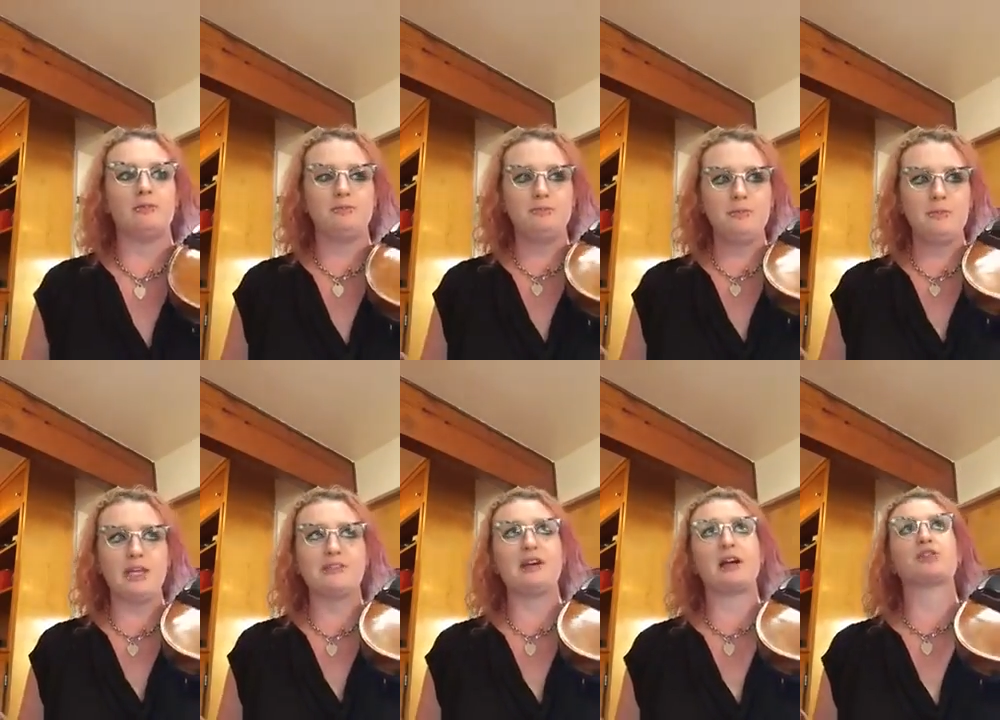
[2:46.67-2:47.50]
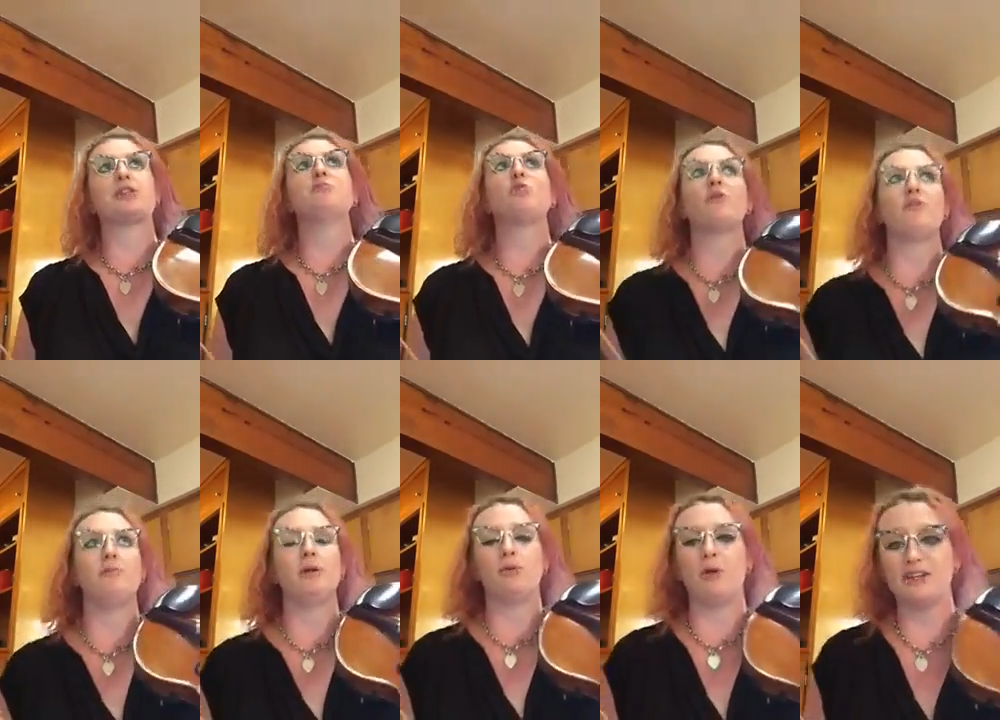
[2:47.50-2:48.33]
It's actually more of a
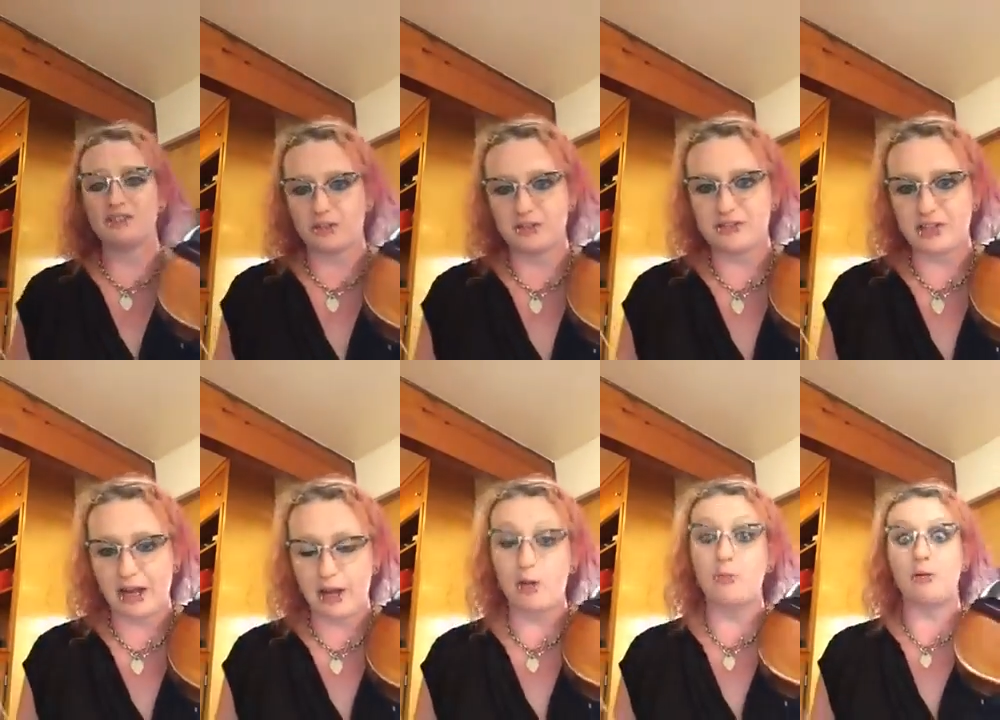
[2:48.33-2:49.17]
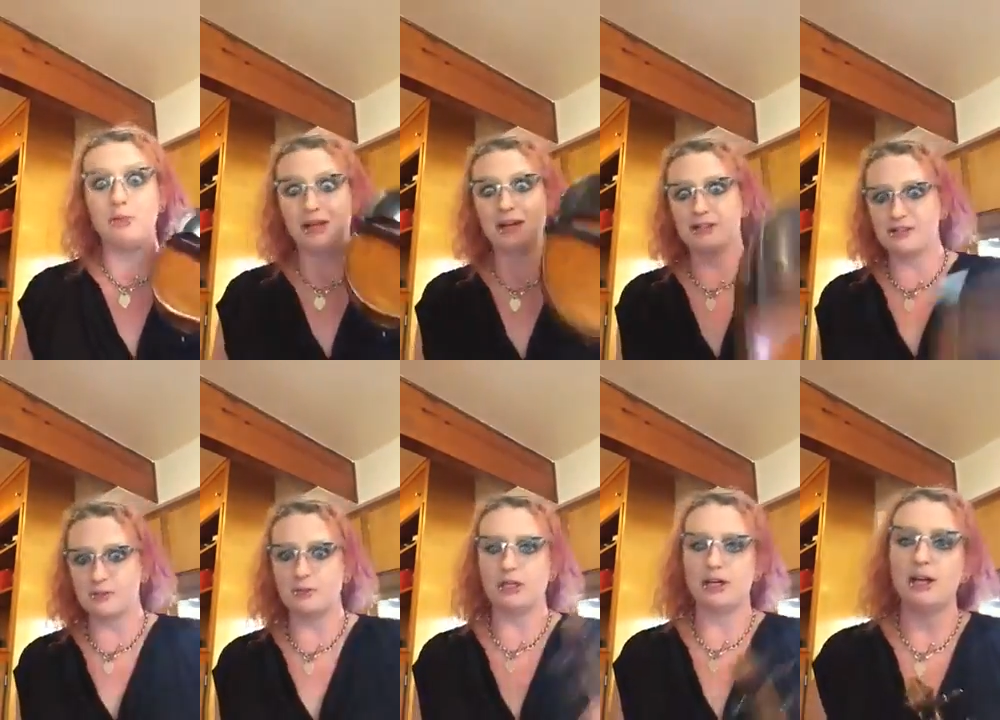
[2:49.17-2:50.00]
Midwestern style, but because
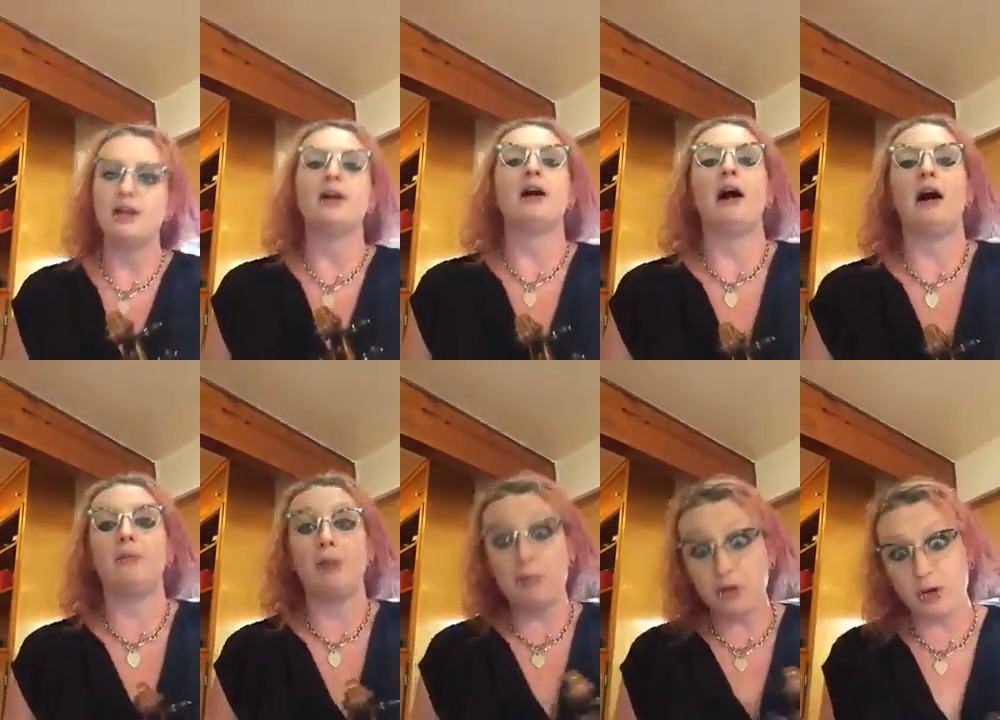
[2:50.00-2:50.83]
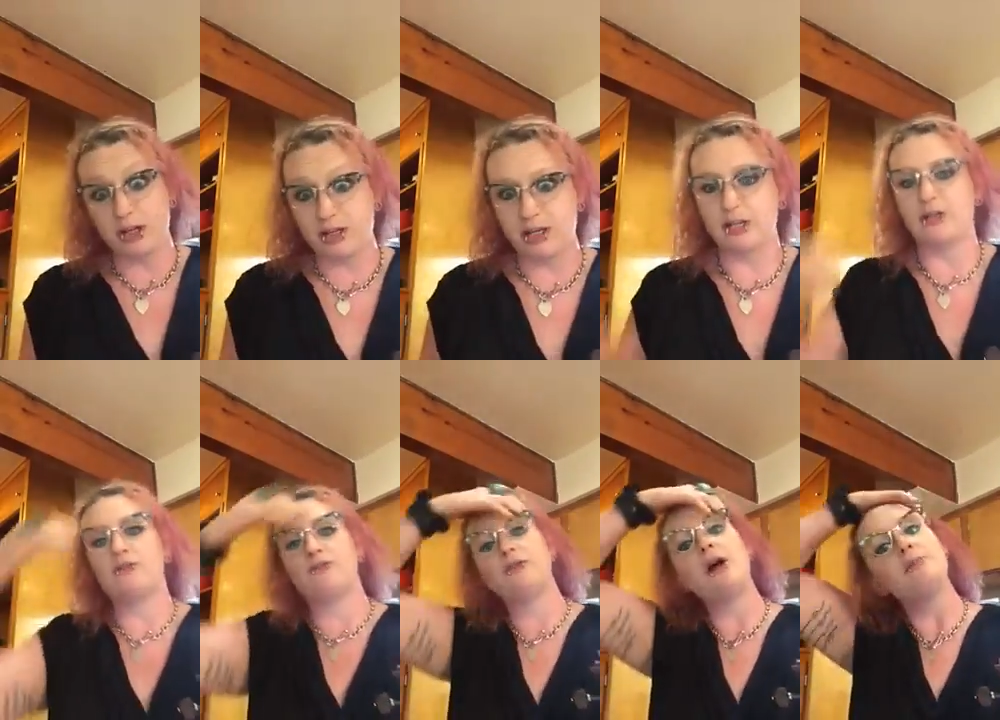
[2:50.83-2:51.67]
we emigrated here
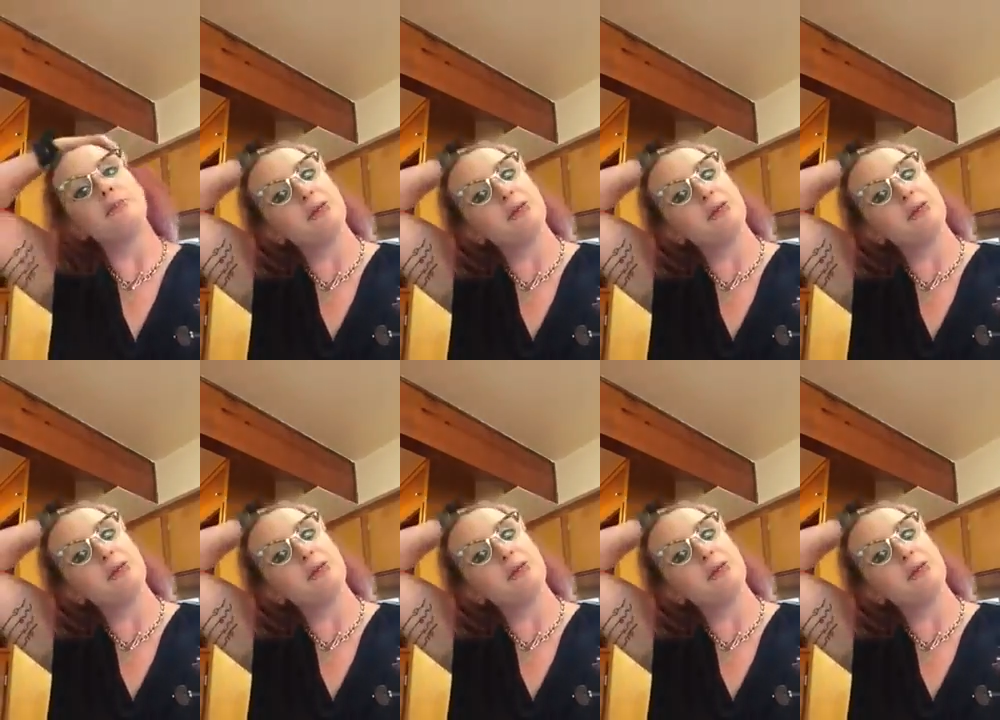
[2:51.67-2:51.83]
from the